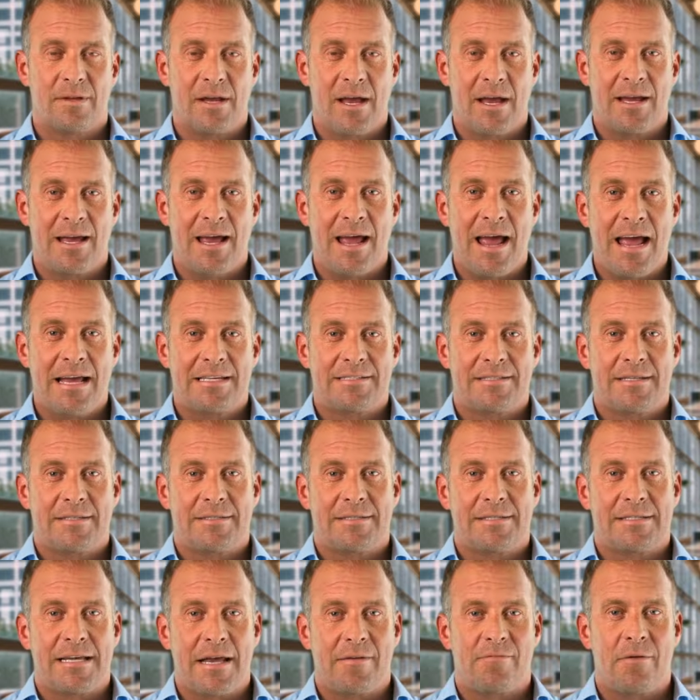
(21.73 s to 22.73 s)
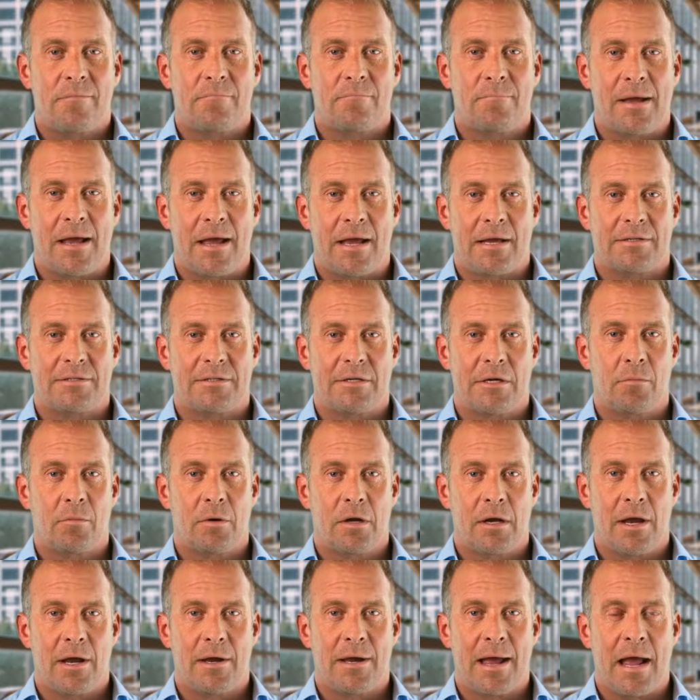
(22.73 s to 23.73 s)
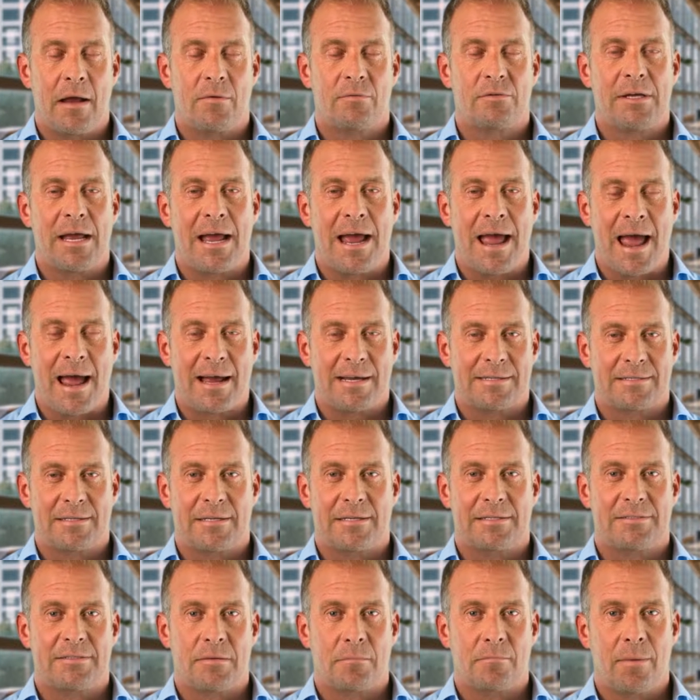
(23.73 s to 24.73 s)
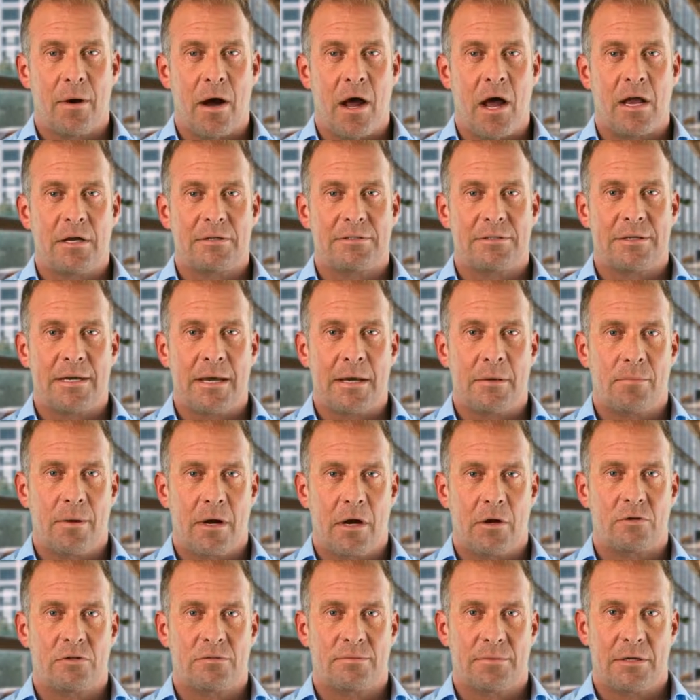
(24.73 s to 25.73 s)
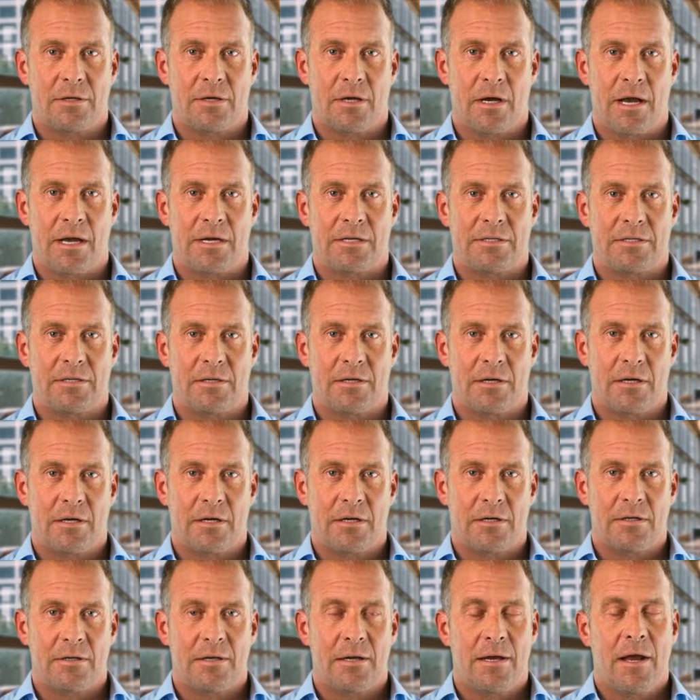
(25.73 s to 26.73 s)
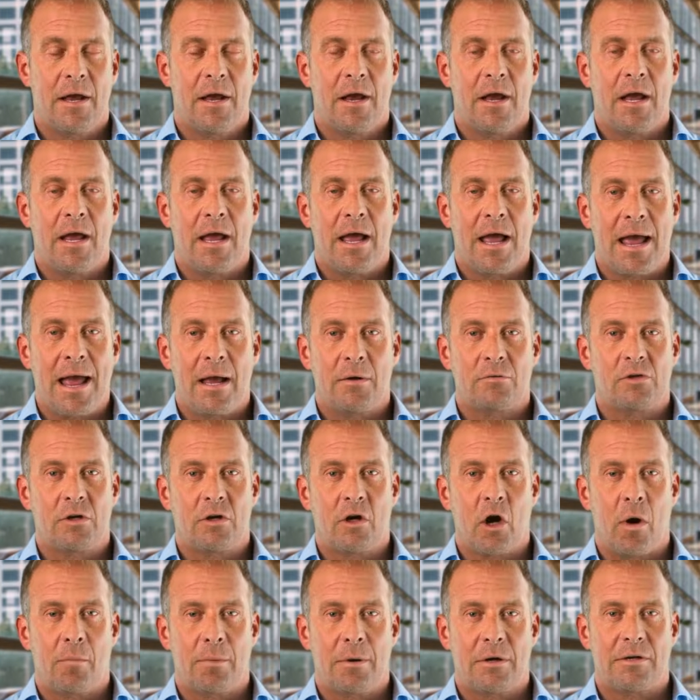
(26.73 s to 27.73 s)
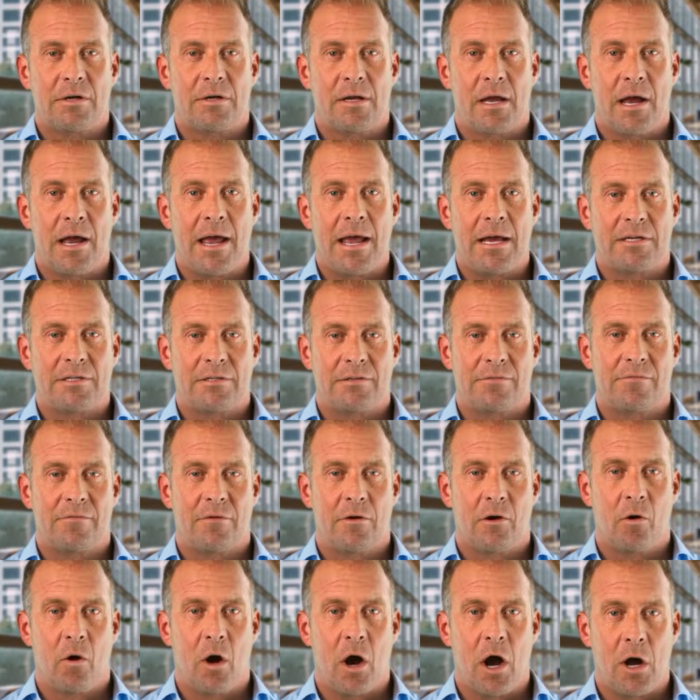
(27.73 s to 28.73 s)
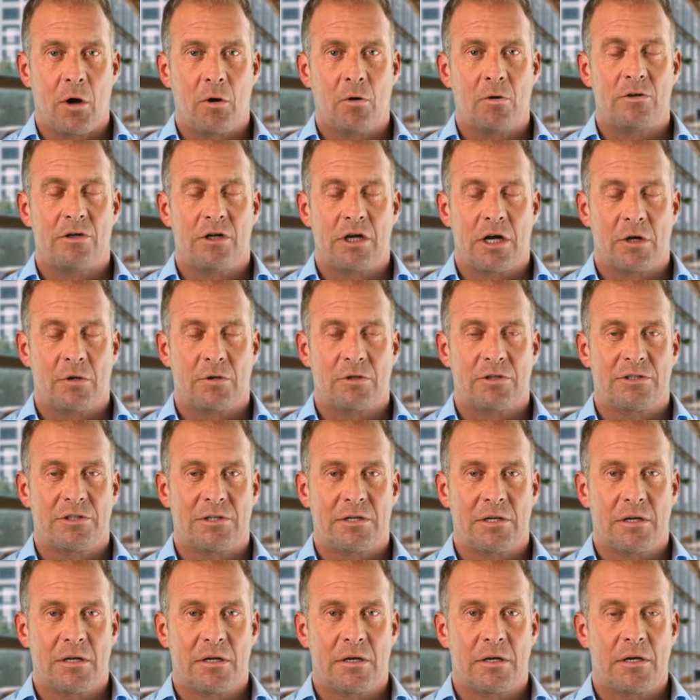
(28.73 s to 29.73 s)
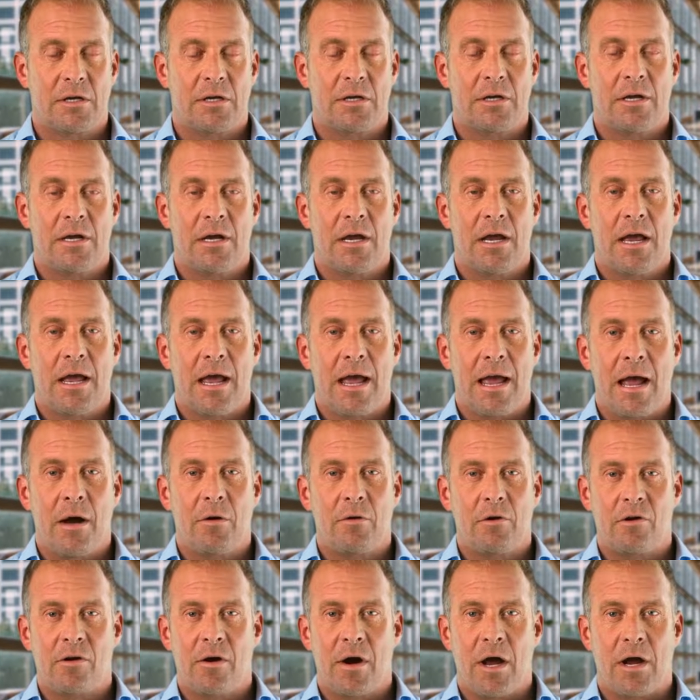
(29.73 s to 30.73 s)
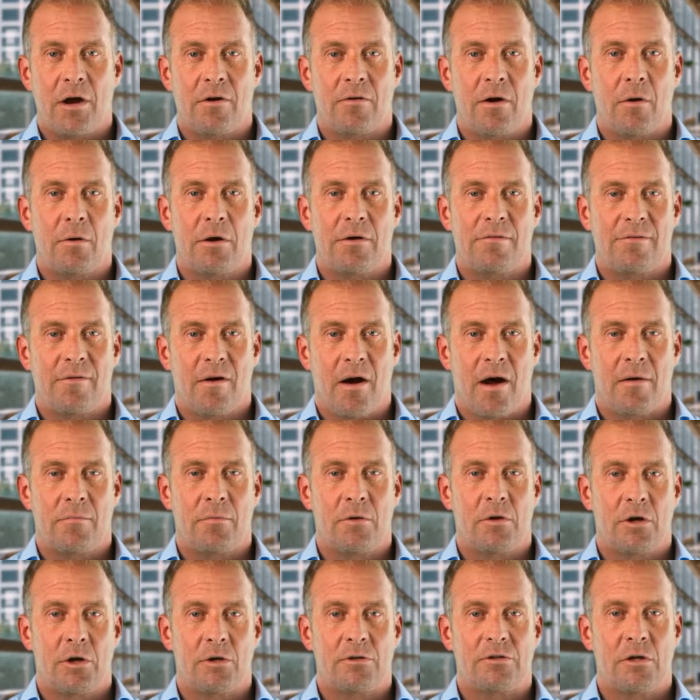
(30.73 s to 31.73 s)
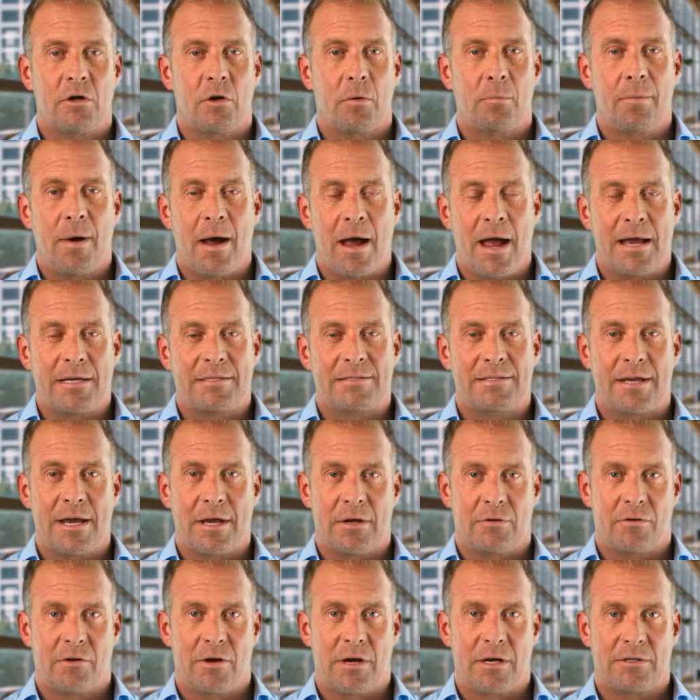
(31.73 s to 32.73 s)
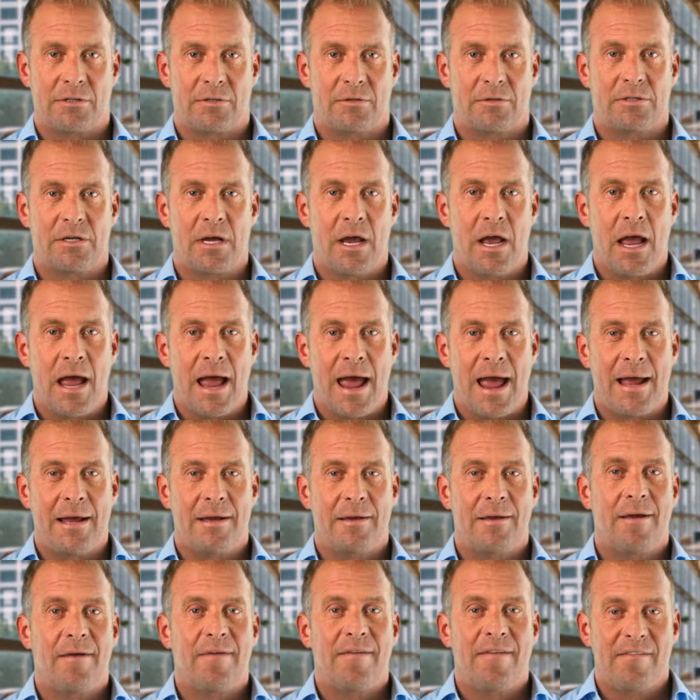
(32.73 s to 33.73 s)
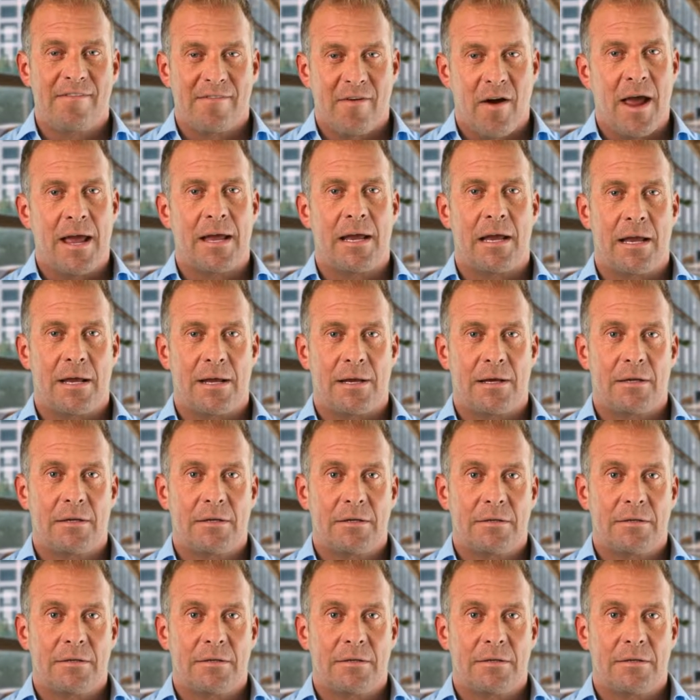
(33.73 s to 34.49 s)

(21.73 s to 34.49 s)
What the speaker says: In less than 7 minutes, you will learn how to access the PassKit Postman collection, how to copy the collection for your own use, how to create your own environment using your PassKit credentials, and finally,